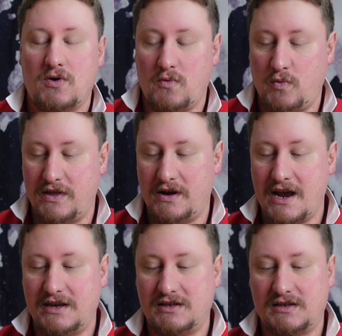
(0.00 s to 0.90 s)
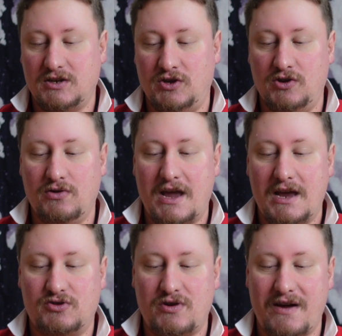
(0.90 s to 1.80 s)
with a nice
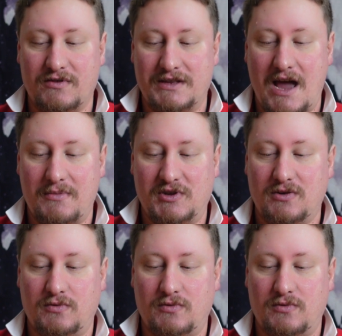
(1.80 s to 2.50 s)
UK travel adapter,